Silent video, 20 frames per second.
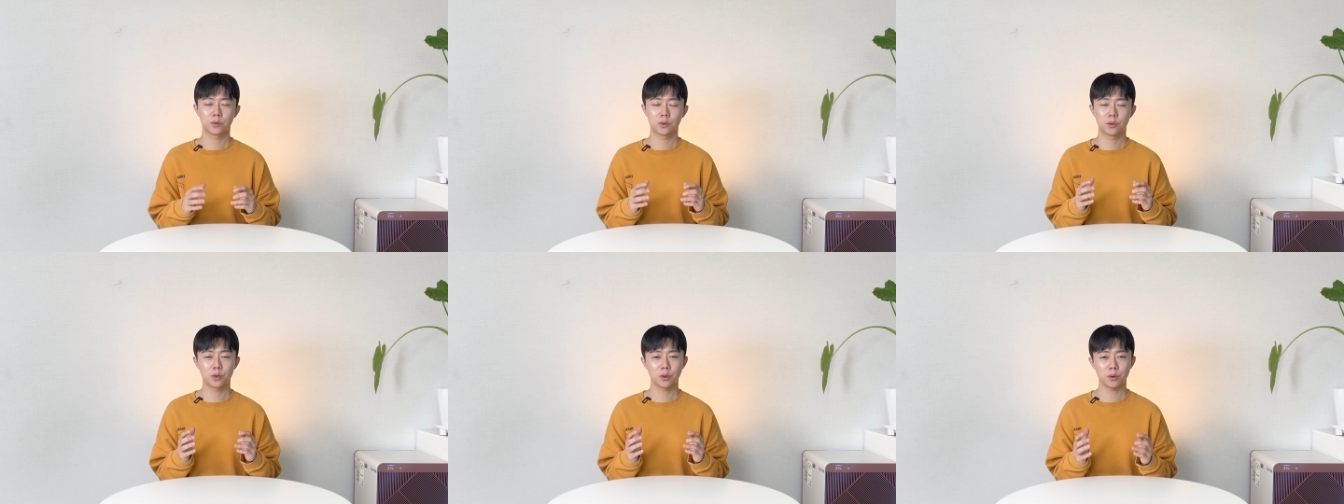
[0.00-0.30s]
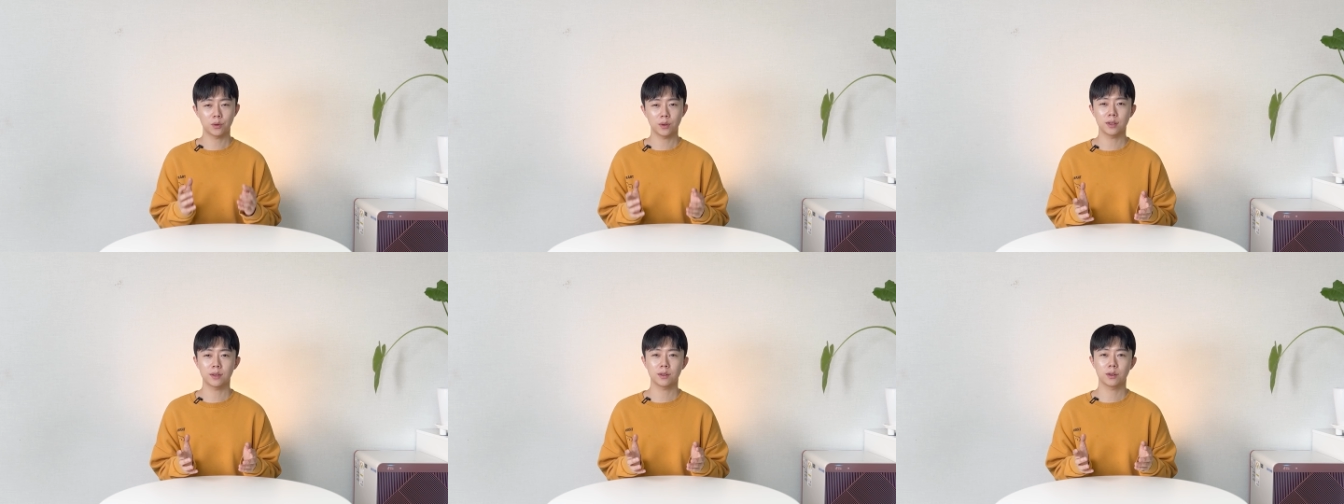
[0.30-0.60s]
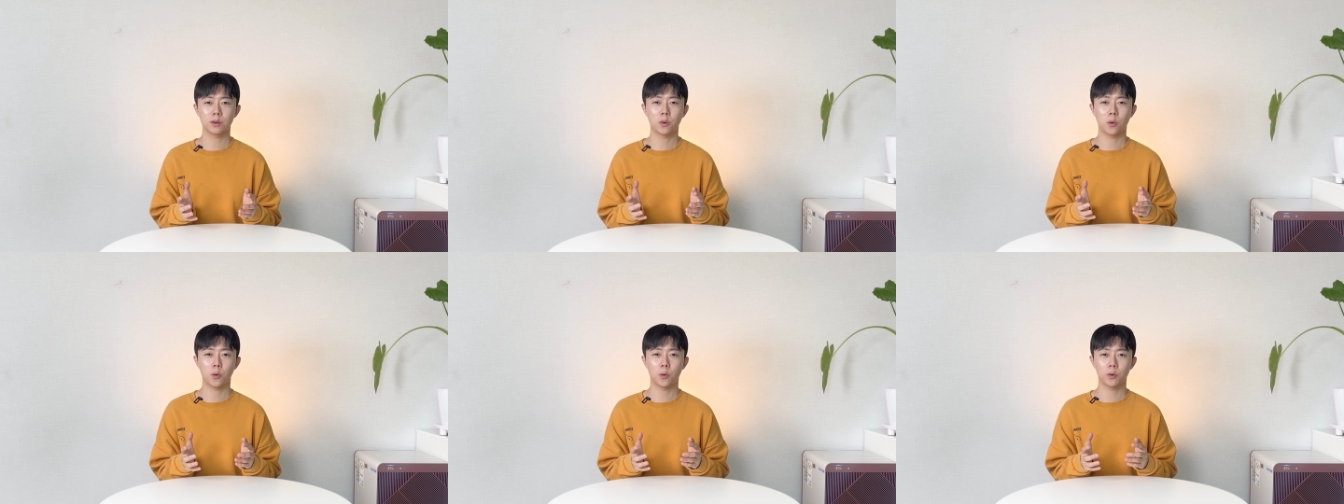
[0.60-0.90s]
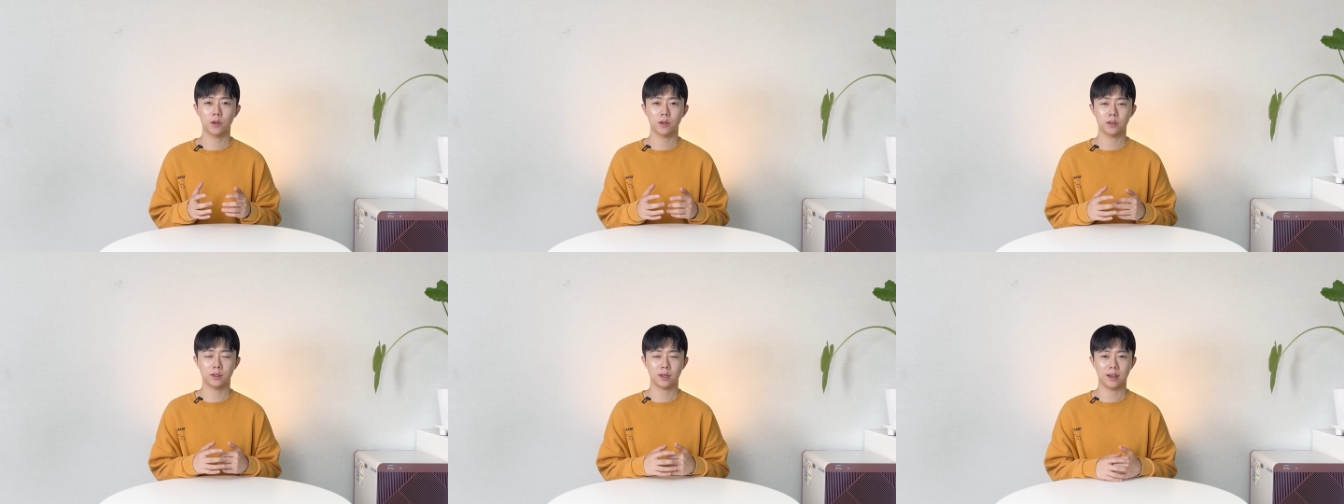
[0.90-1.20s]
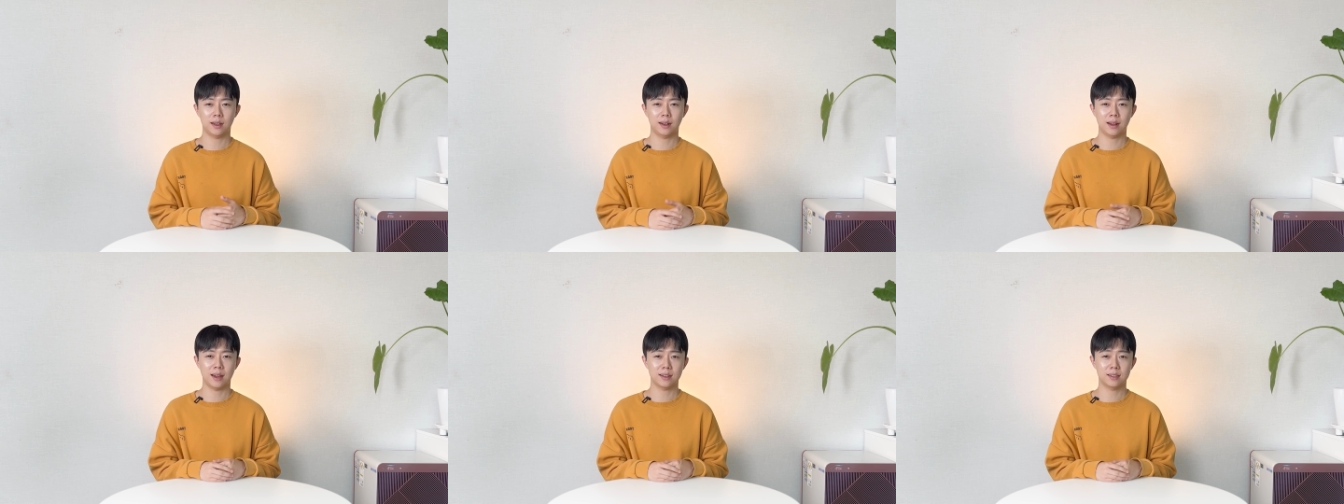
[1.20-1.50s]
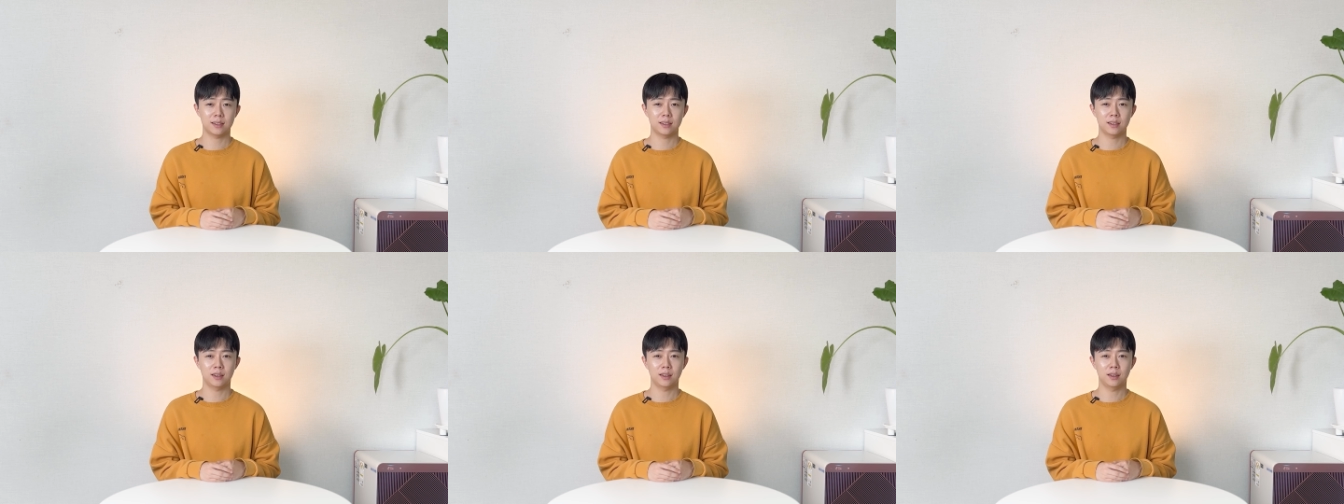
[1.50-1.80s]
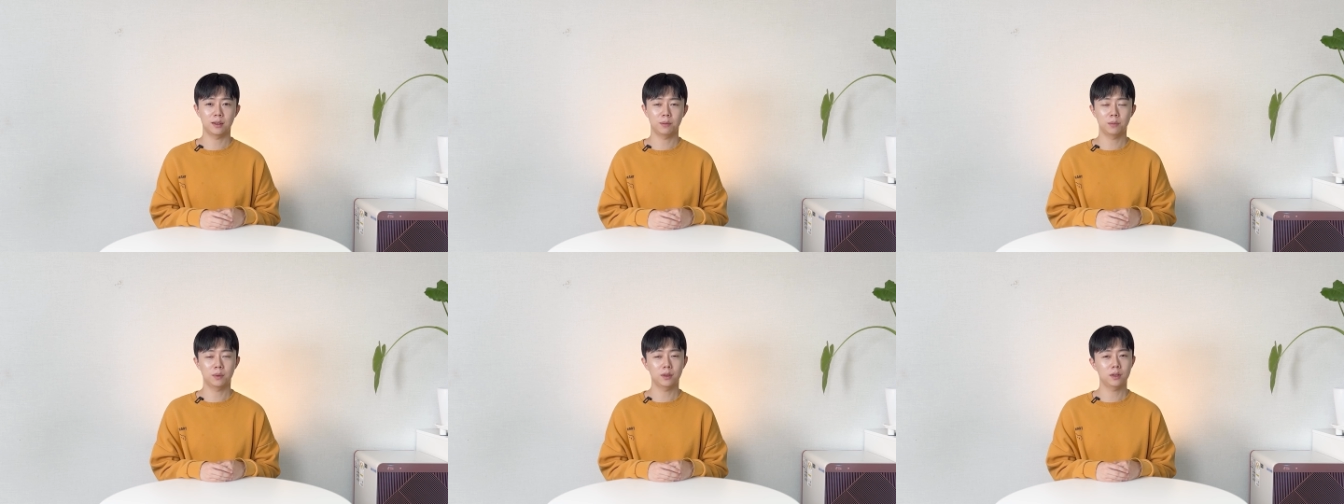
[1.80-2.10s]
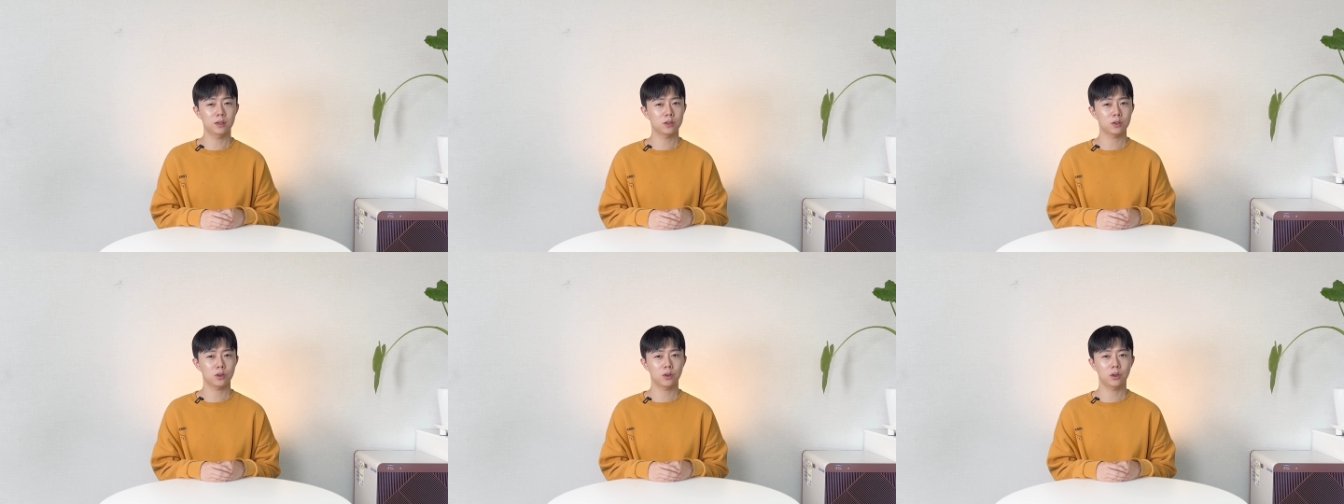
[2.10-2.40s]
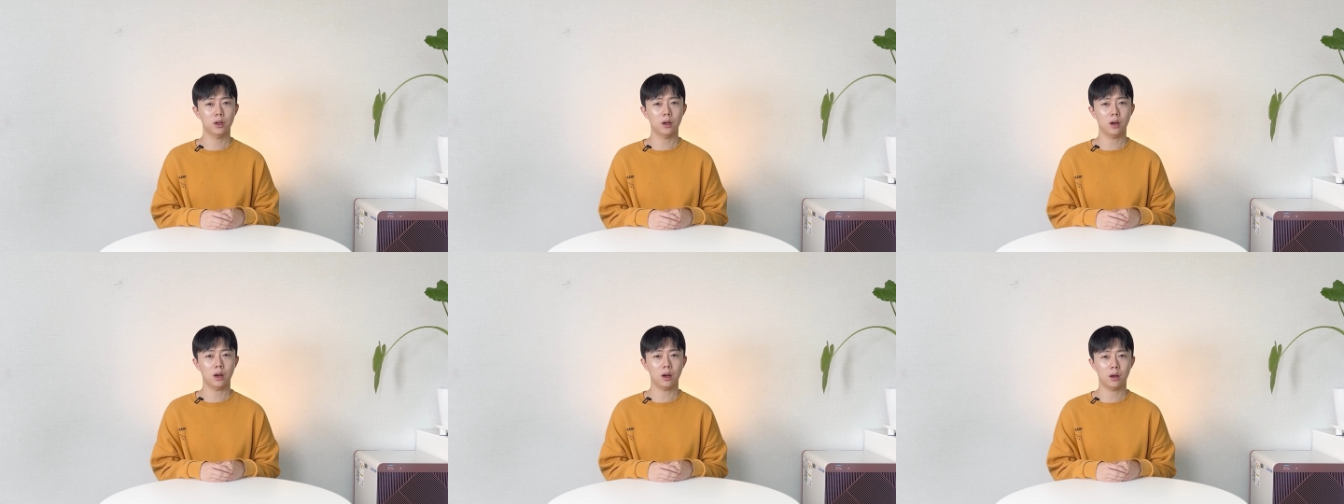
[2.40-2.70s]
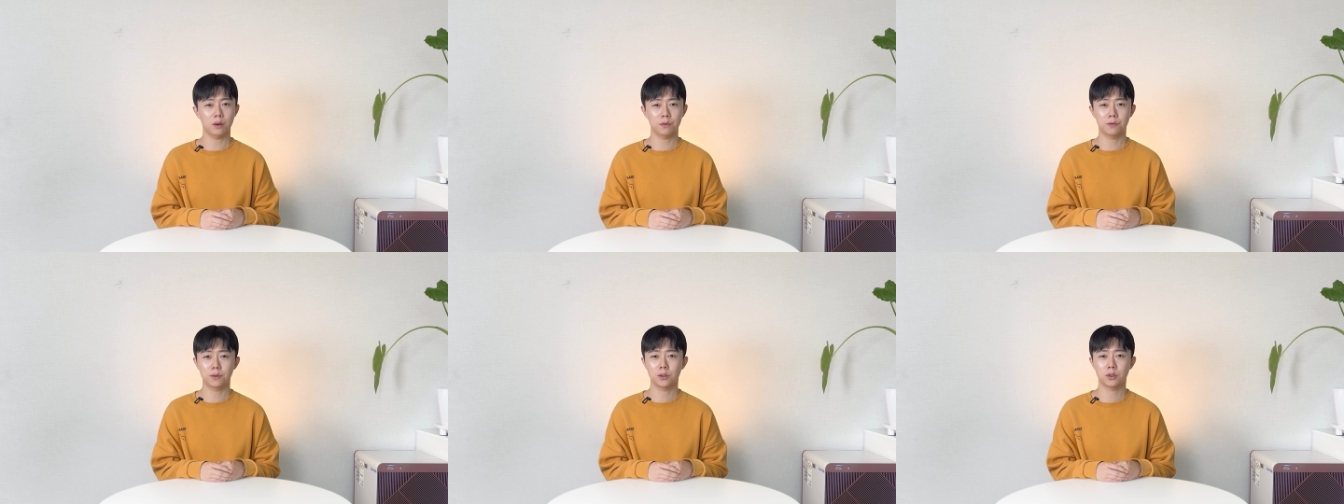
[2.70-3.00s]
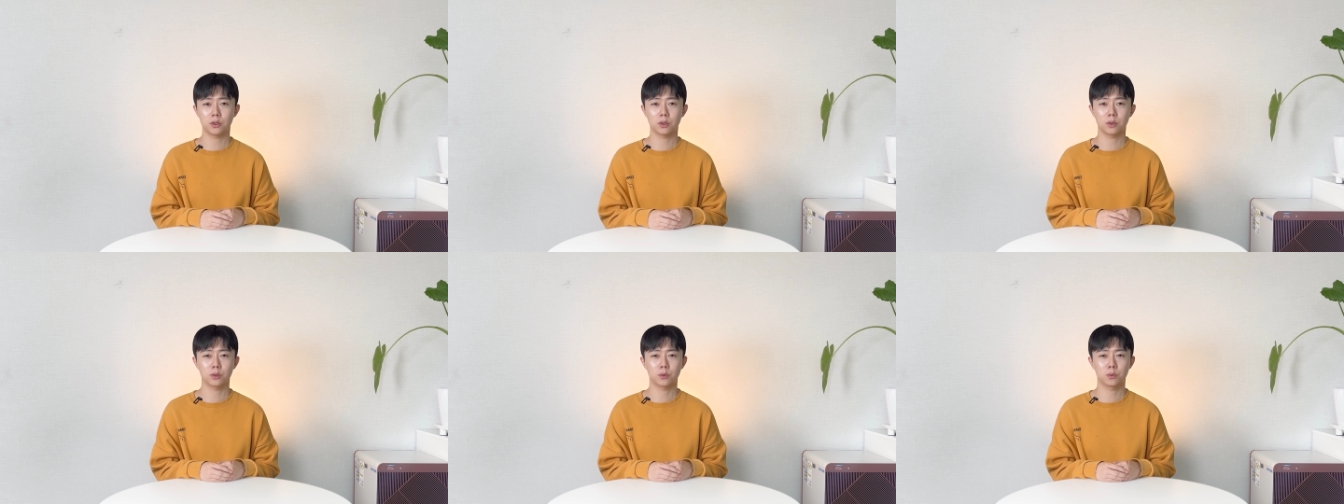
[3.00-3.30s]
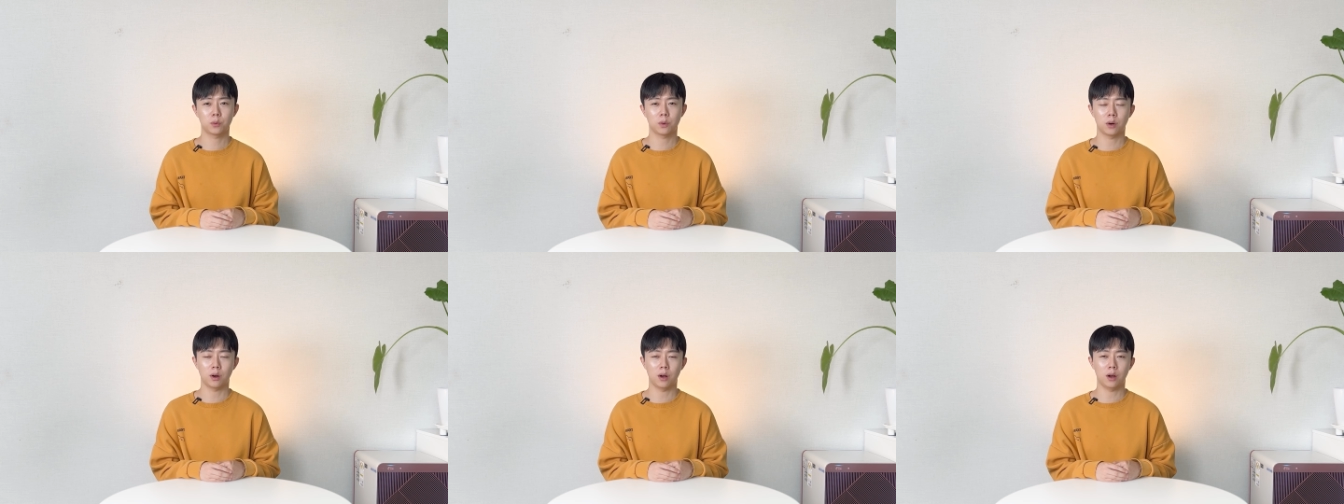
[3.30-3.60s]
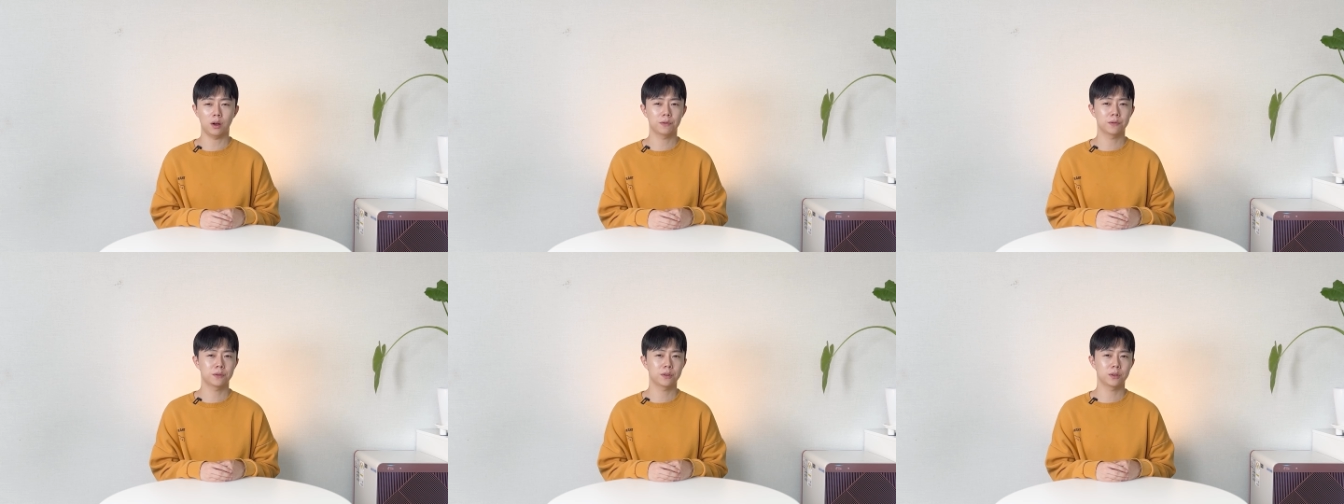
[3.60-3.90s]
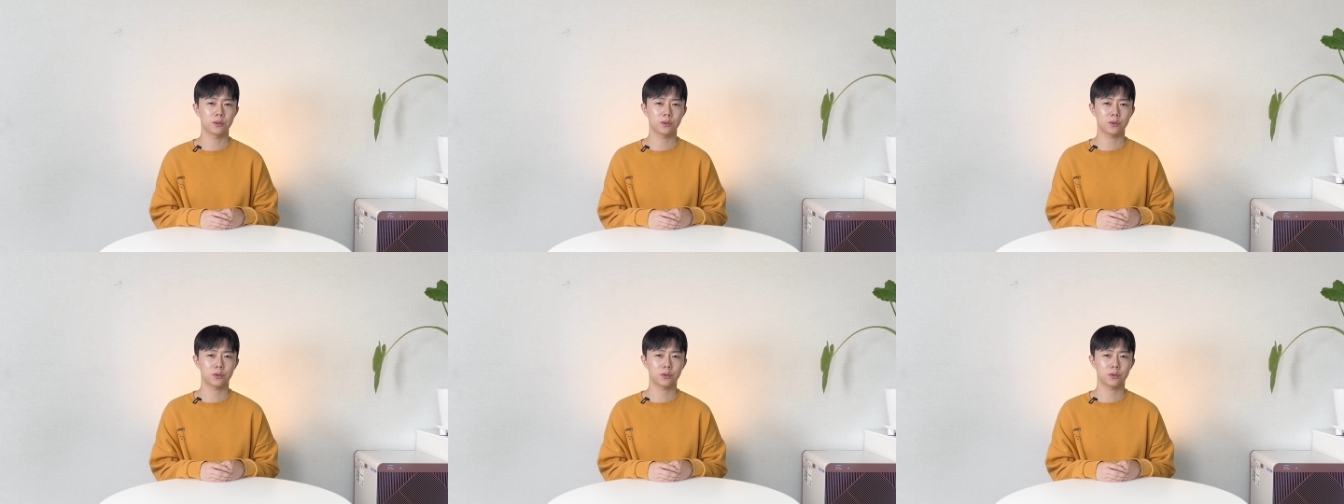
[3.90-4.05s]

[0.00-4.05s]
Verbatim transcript: During the Goryeo dynasty, military officials were often